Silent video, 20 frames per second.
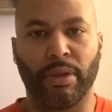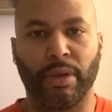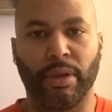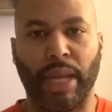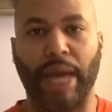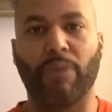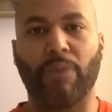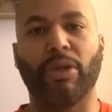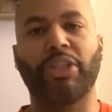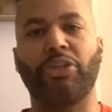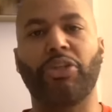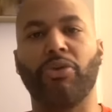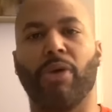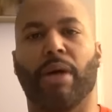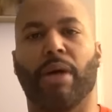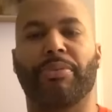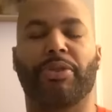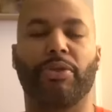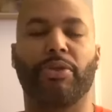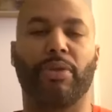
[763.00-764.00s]
Like, what you
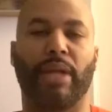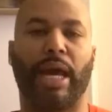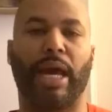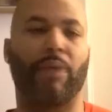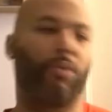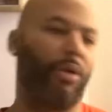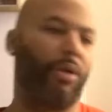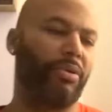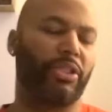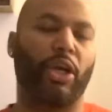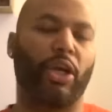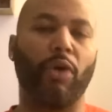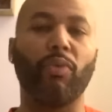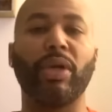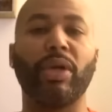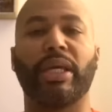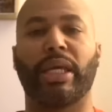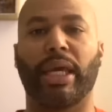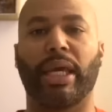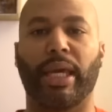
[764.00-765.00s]
up to tonight? What was your
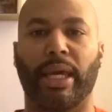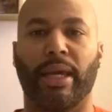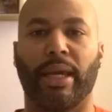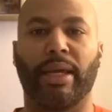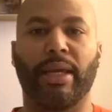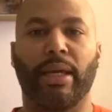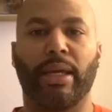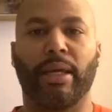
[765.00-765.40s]
weekend?